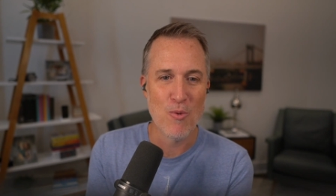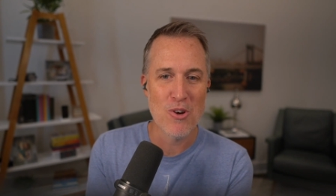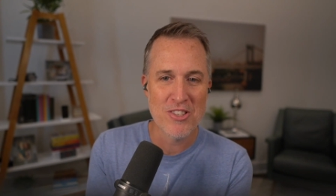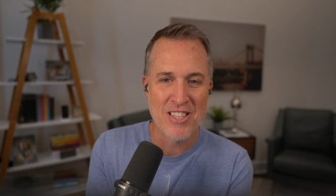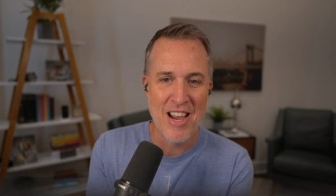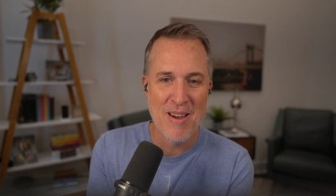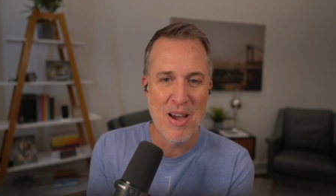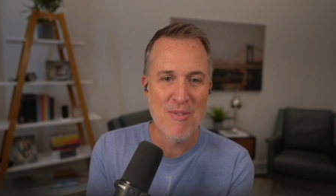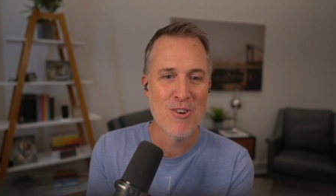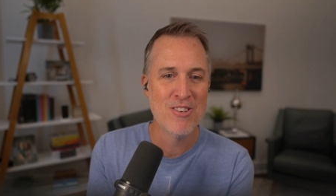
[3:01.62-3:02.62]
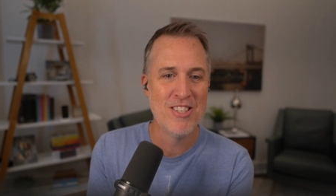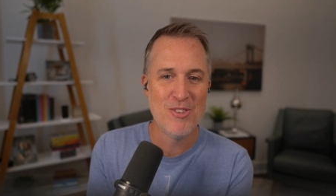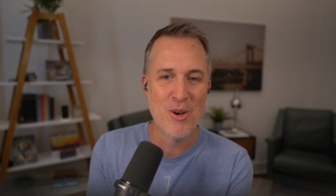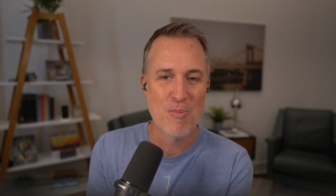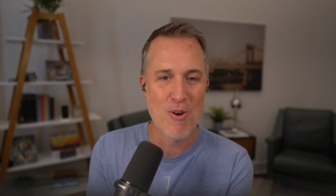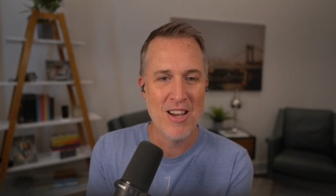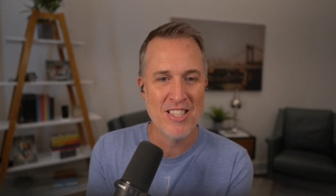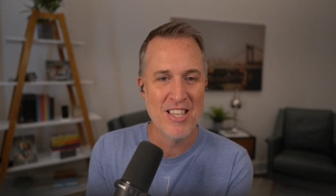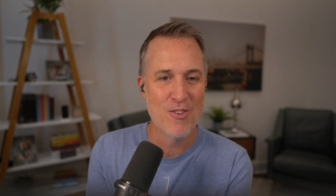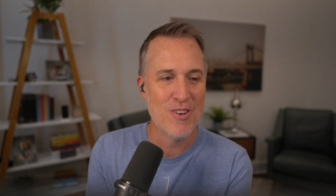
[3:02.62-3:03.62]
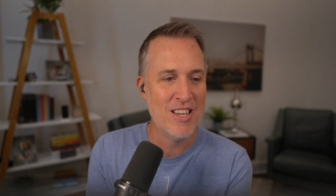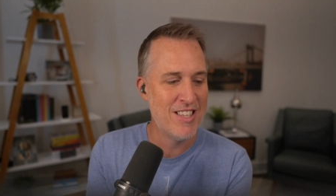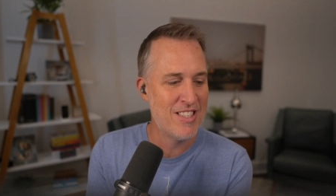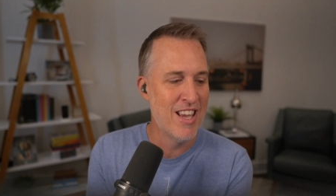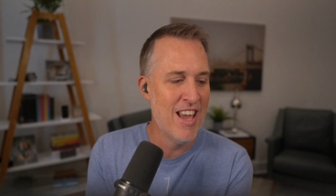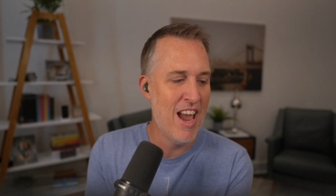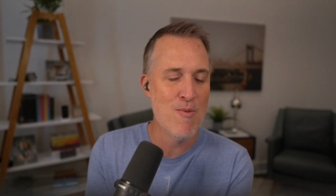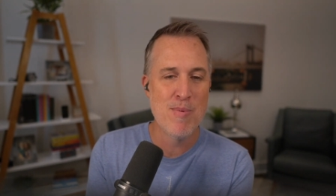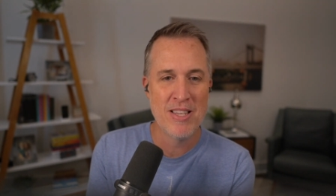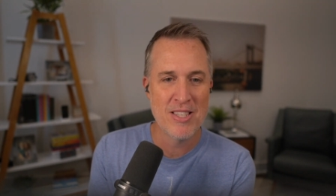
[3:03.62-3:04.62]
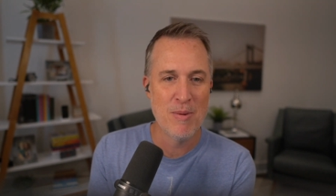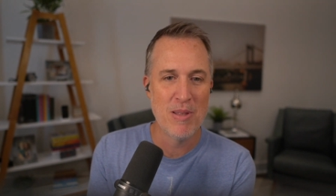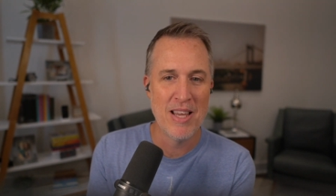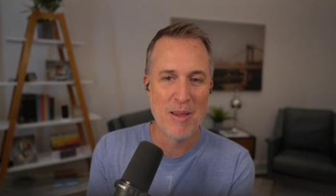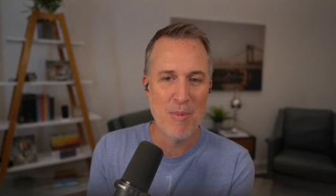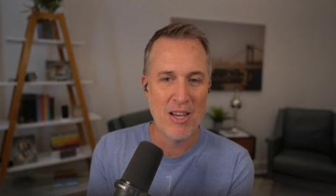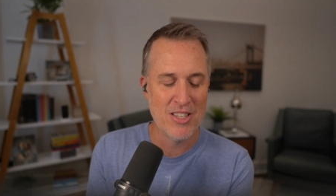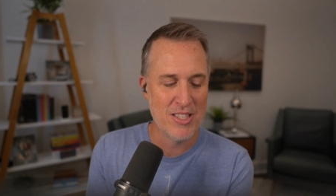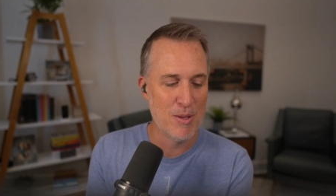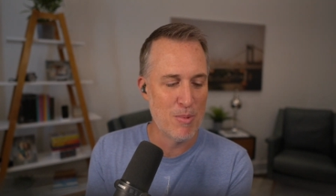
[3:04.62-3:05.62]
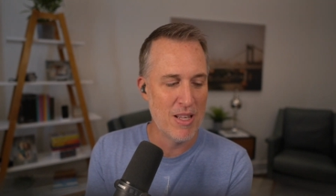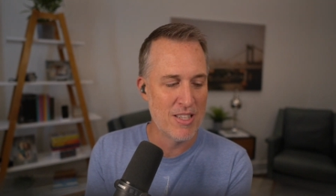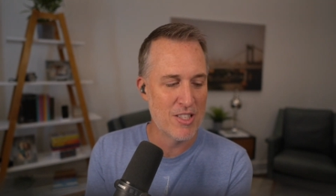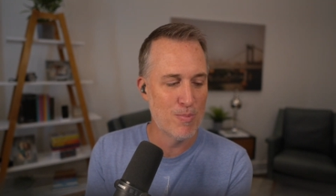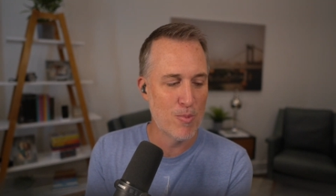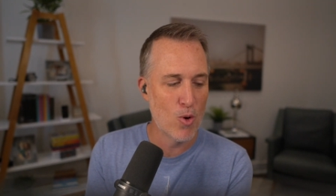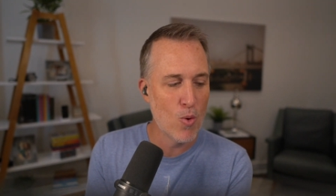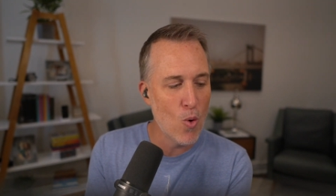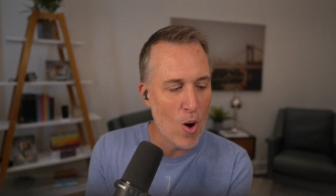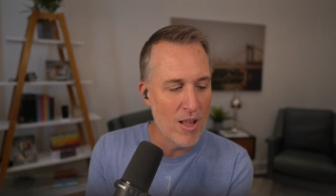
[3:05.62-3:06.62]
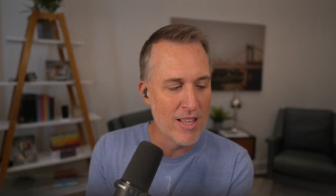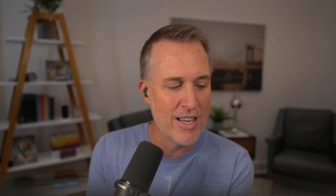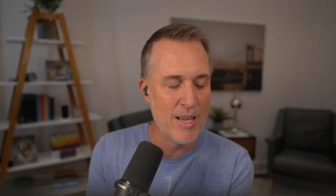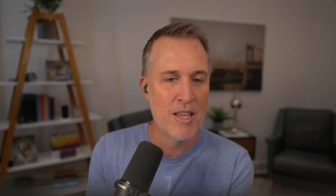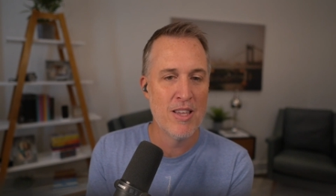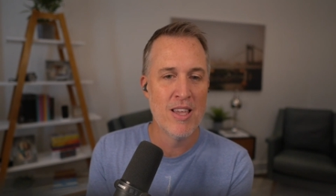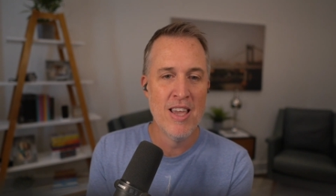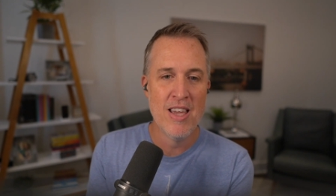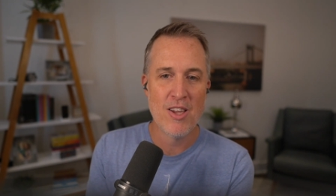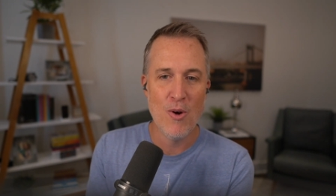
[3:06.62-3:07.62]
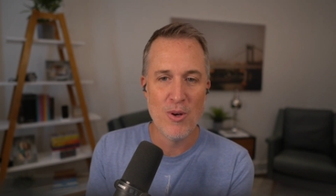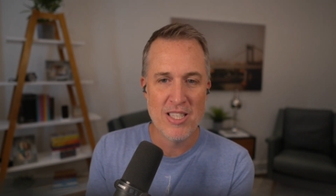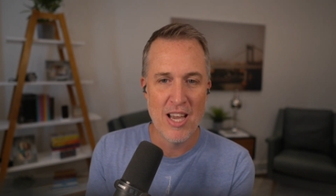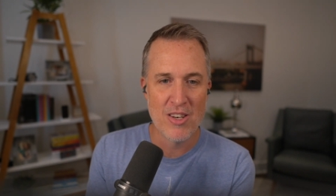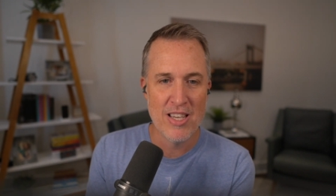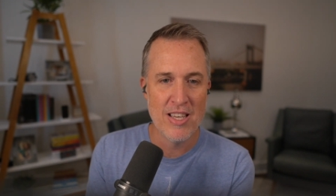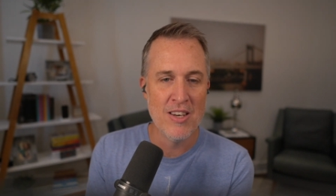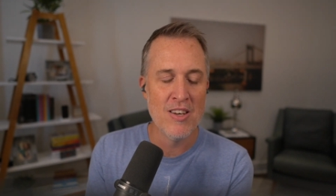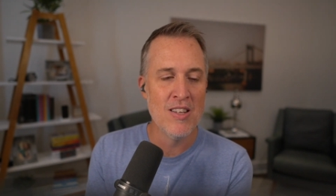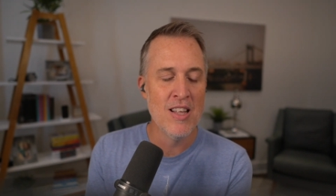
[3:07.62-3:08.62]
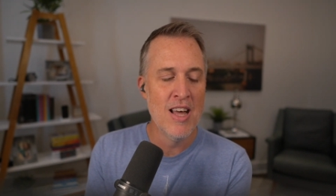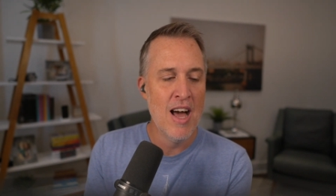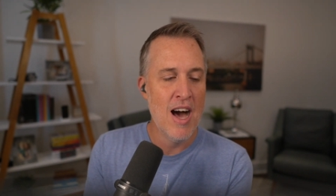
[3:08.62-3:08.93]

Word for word: worst time ever to do a price increase. Everybody's complaining about Disney Plus quality going downhill.